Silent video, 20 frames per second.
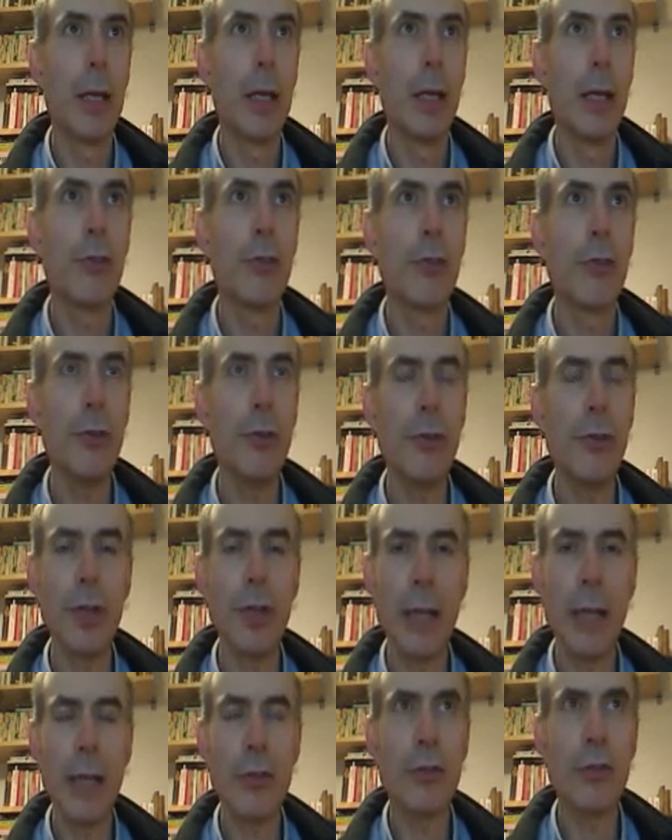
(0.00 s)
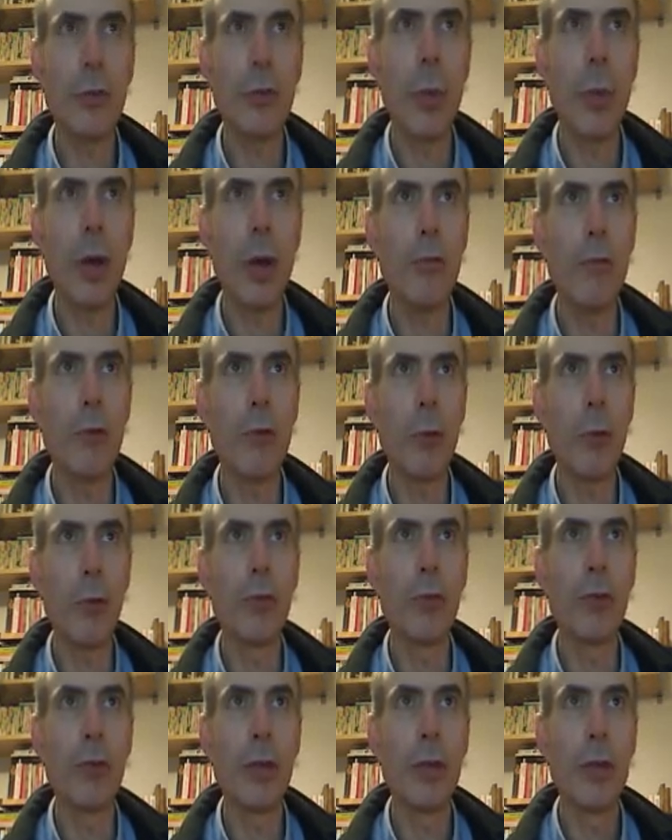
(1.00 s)
As soon as it gets to 1
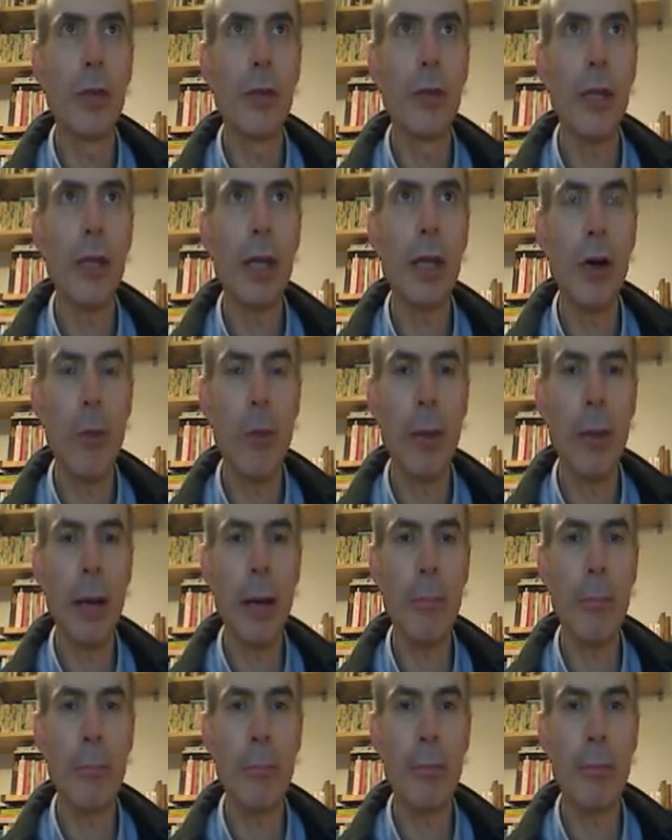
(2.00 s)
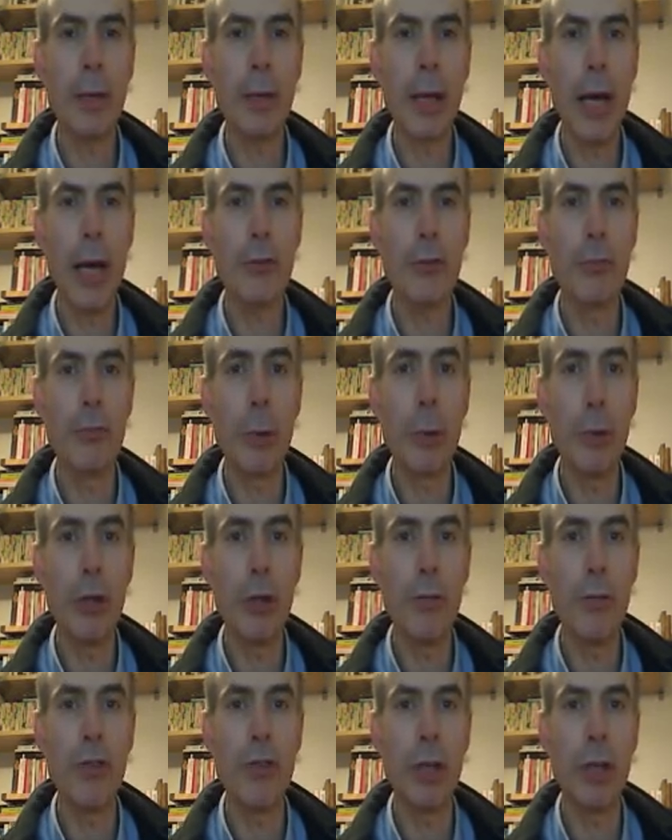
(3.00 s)
volt, the op-amp has both
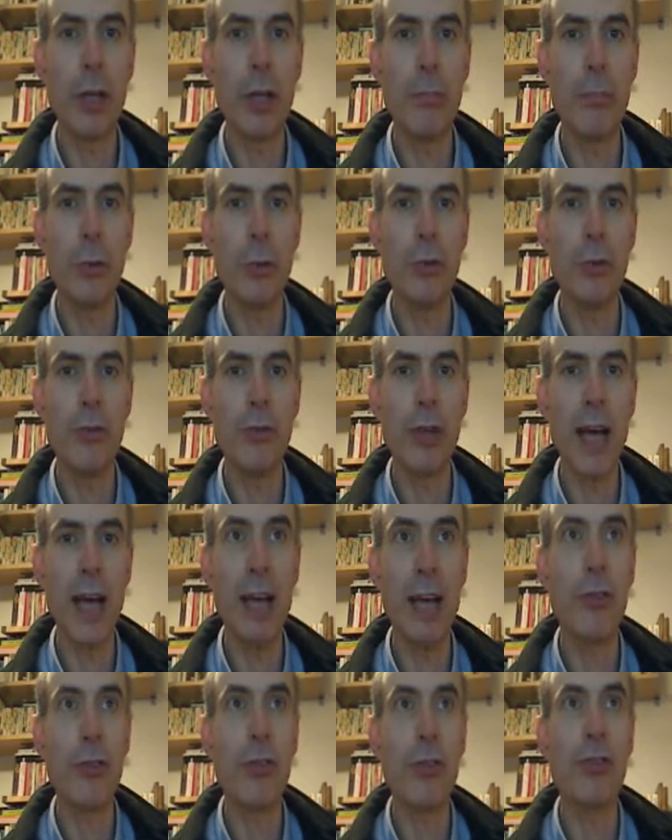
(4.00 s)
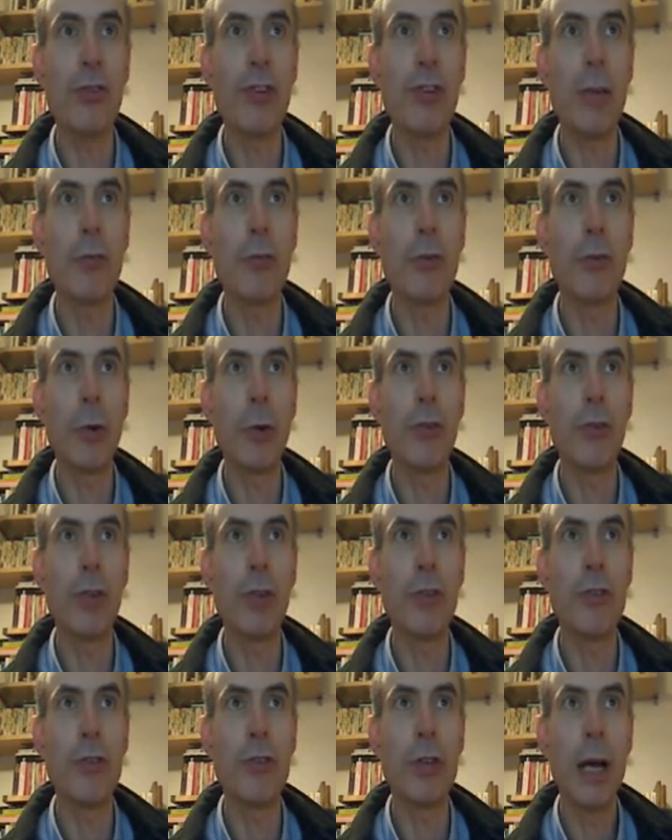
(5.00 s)
of its inputs at the same
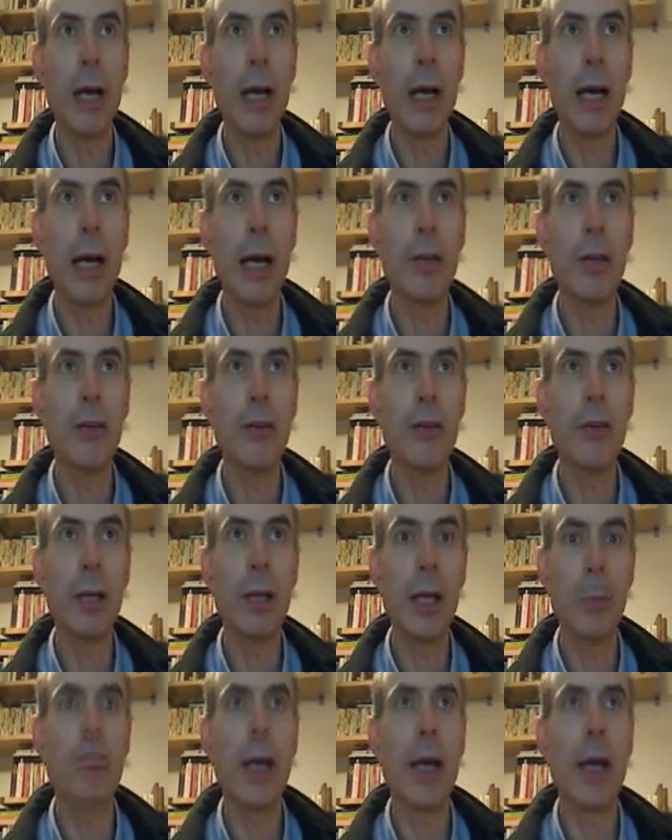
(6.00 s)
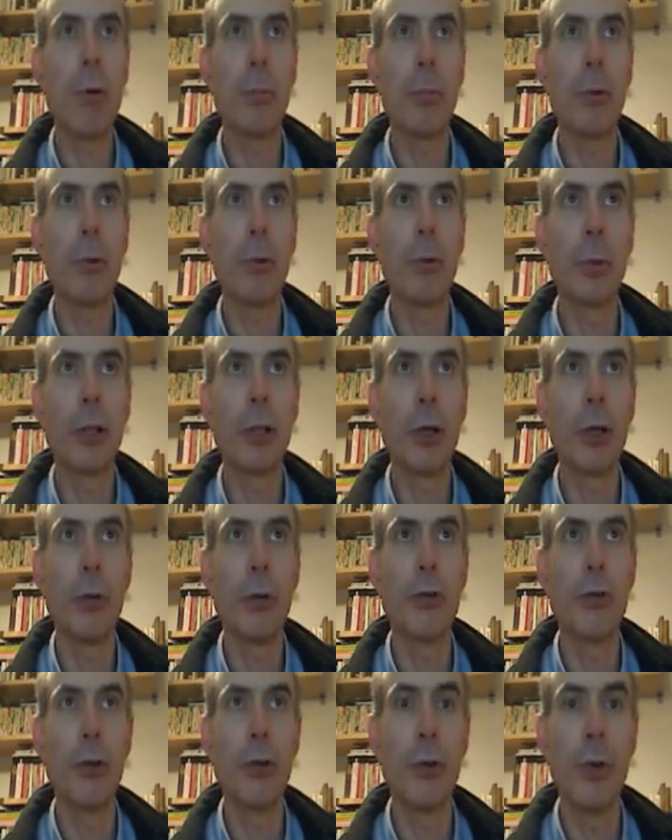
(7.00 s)
voltage and its output will go
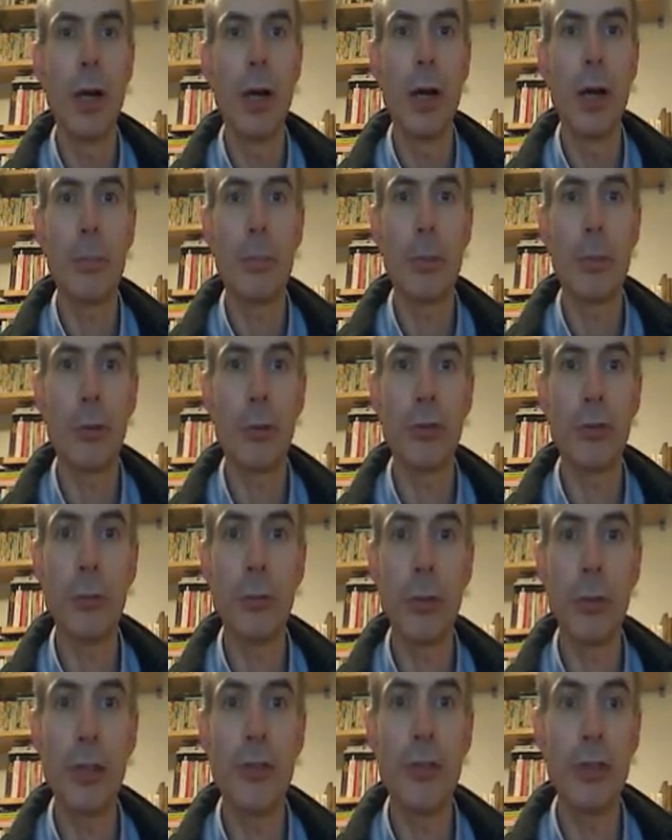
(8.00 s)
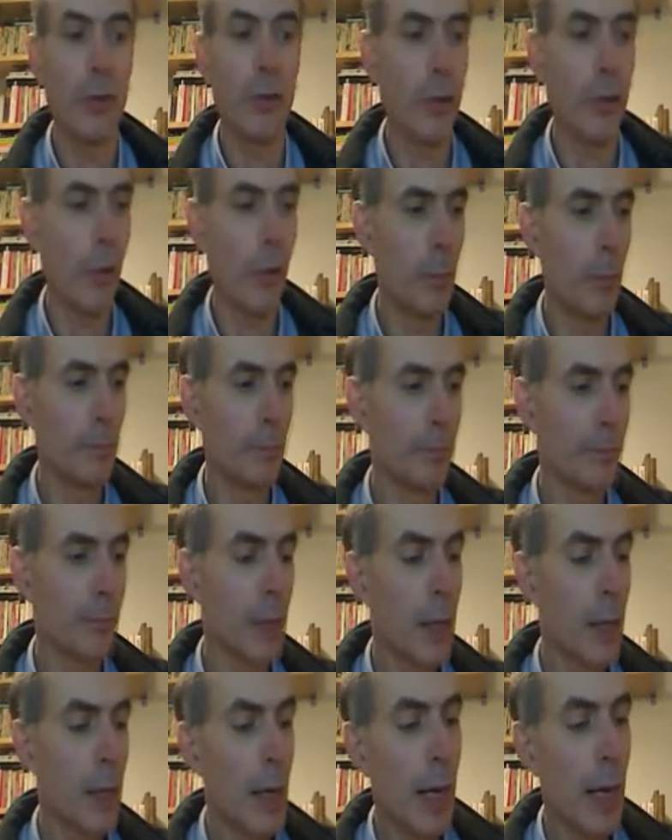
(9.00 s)
to approximately 0.
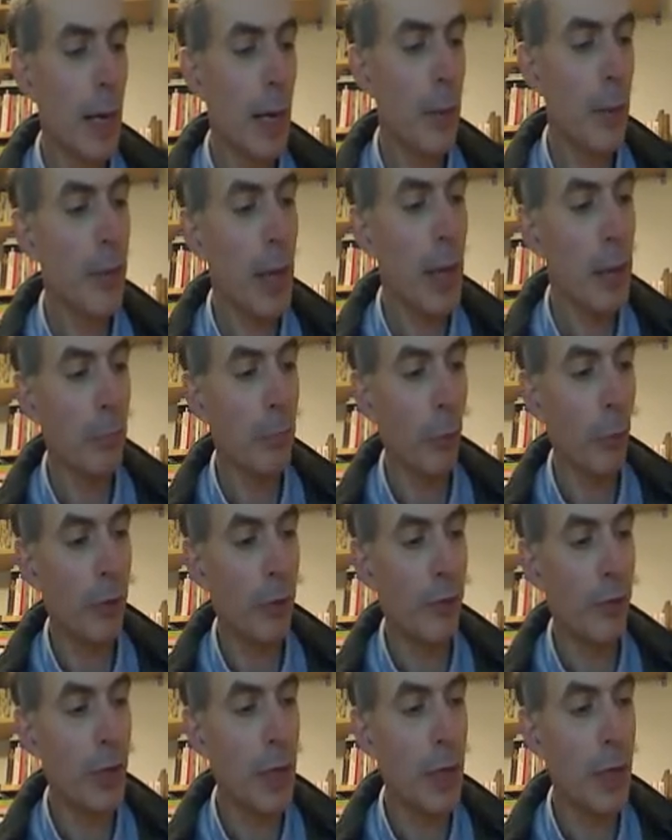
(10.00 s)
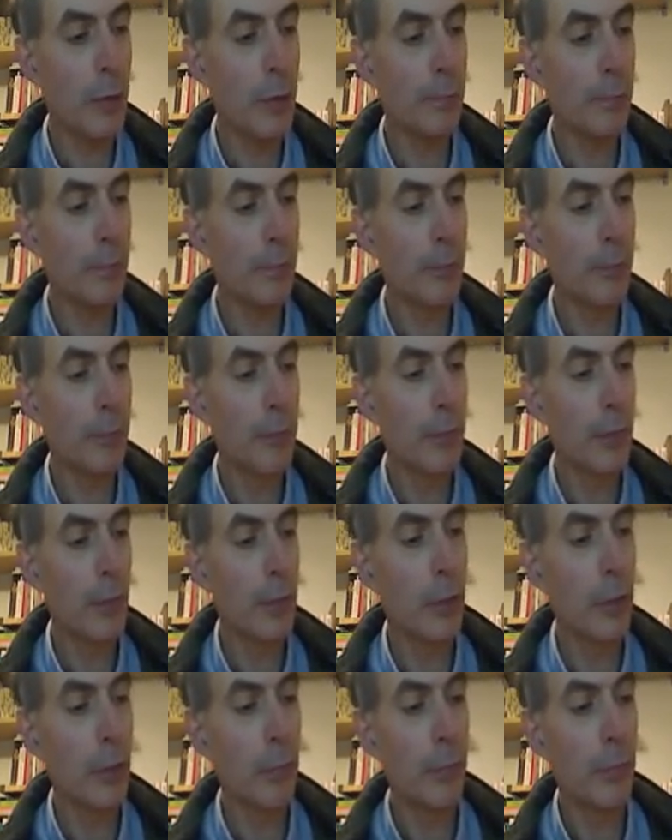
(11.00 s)
At that point here,
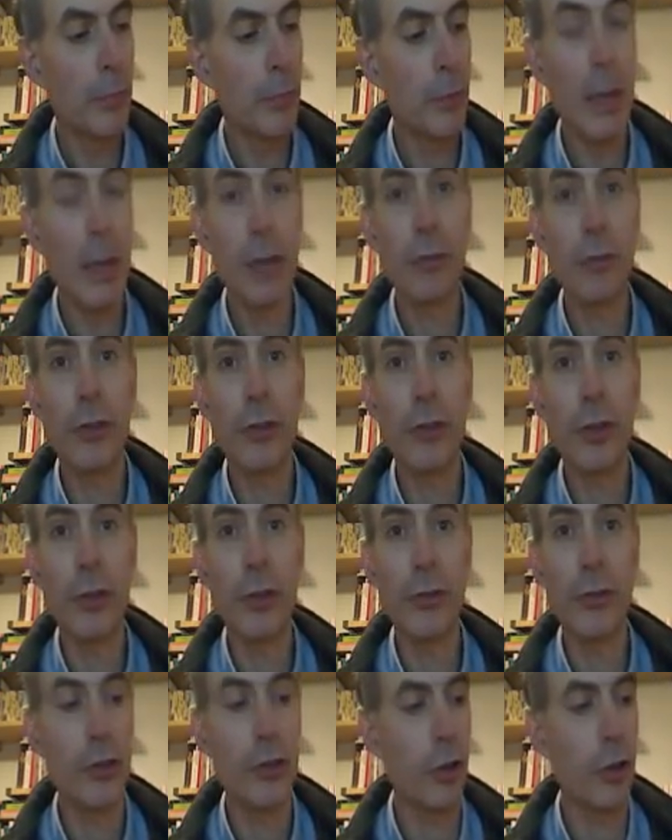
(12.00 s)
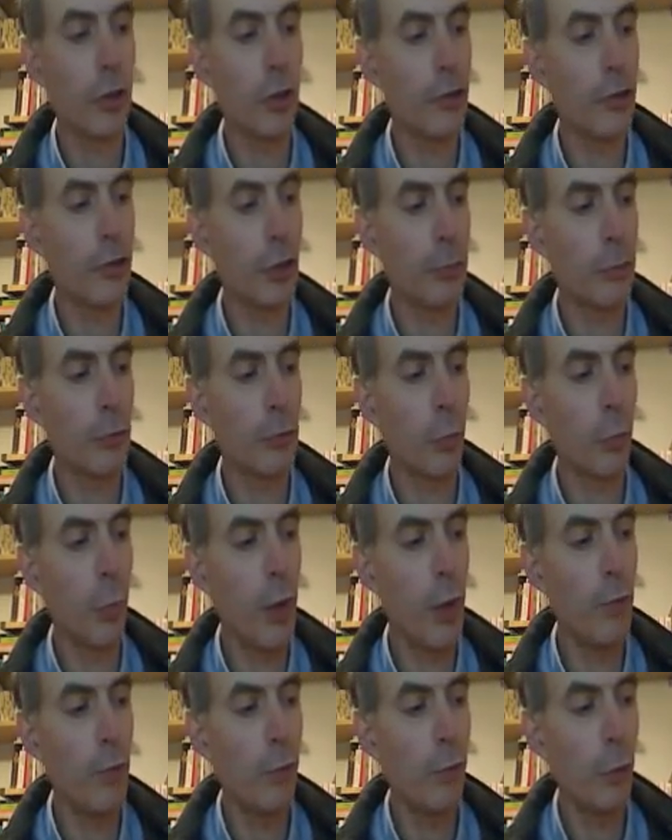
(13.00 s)
the capacitor has charged up to
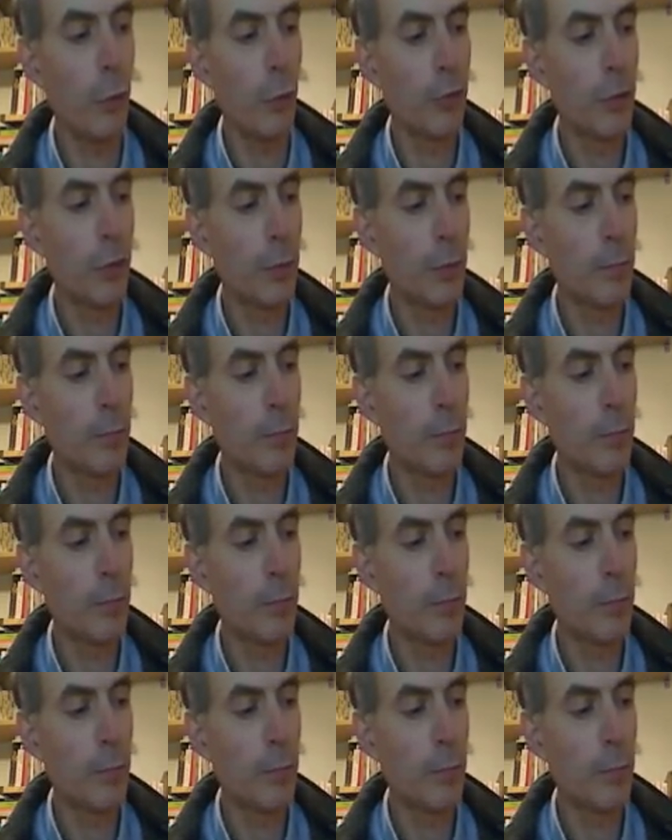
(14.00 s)
1 volt.